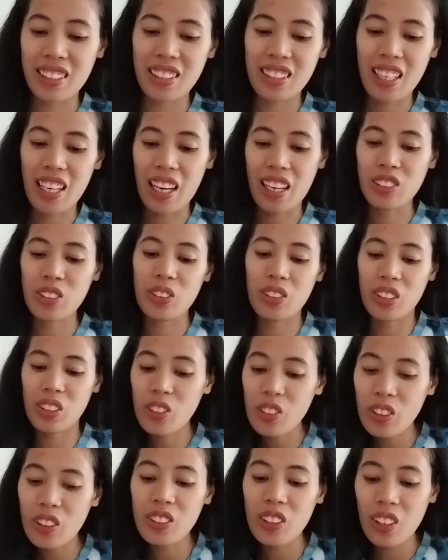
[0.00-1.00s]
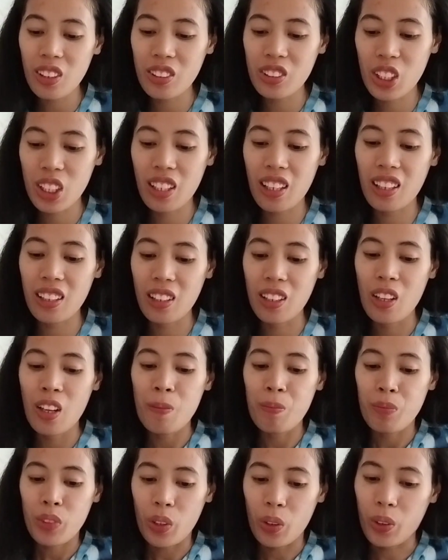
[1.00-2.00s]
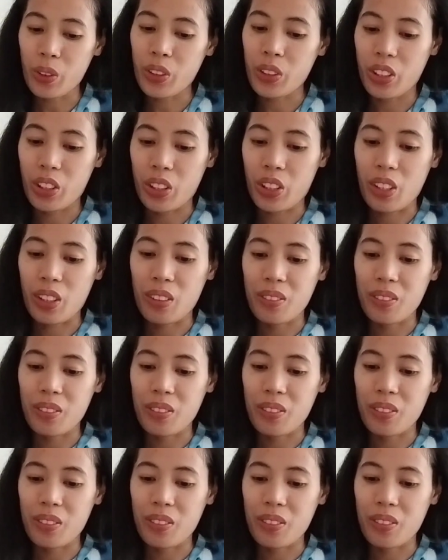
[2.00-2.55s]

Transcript: Yeah, so in chronological order.